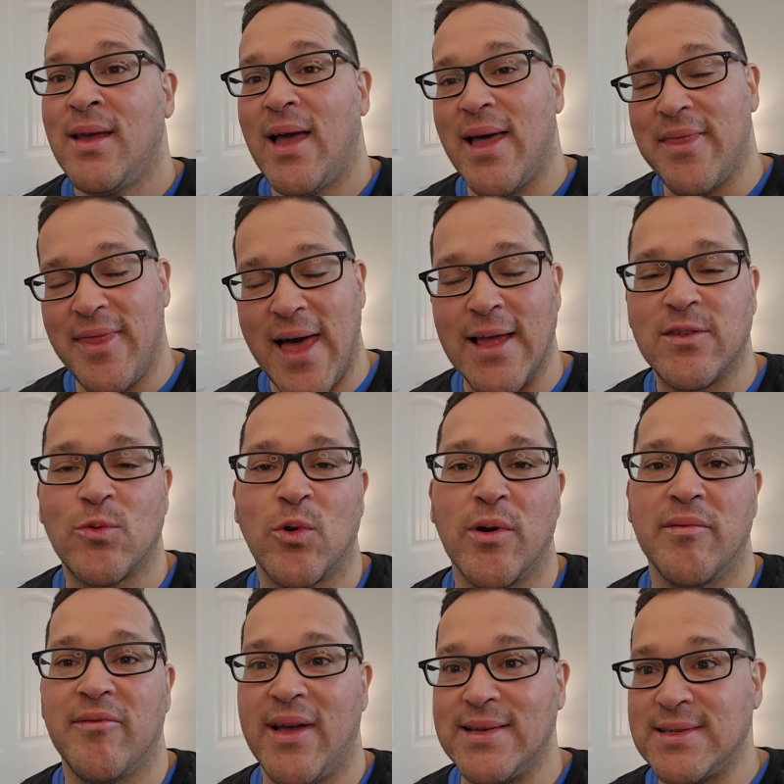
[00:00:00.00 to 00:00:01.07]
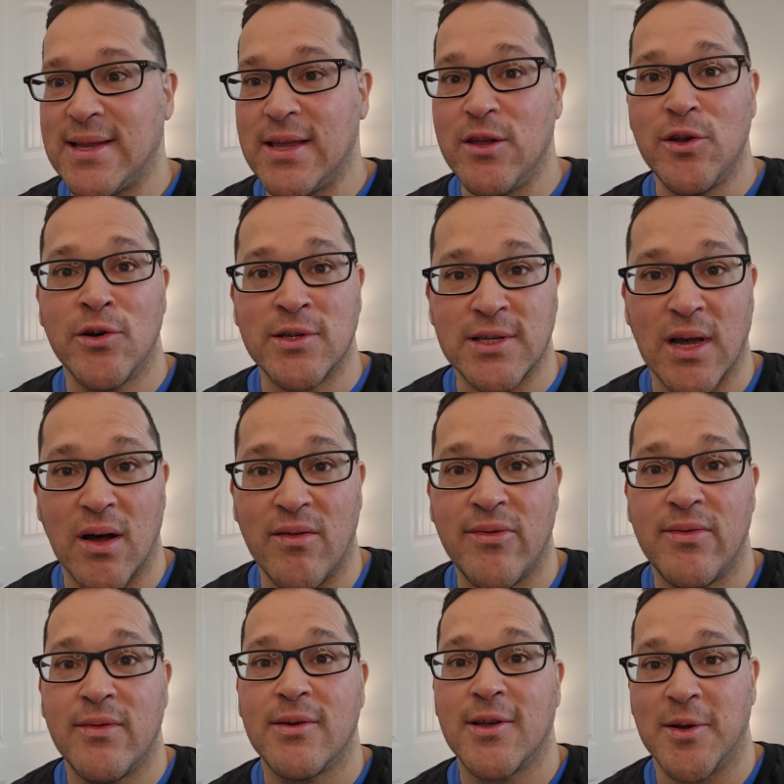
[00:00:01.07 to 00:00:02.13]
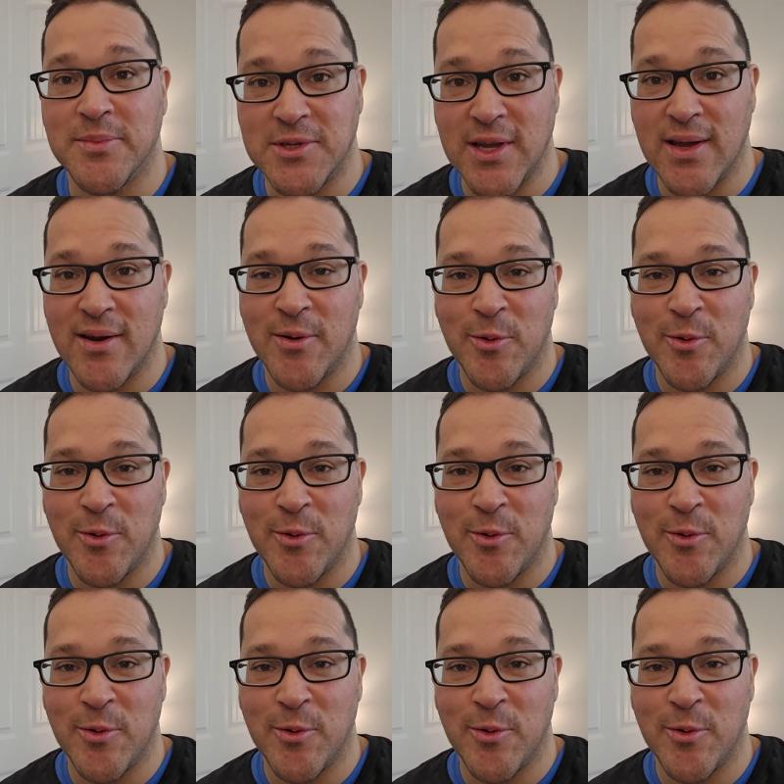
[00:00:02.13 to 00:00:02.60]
And that's where investing in yourself comes in,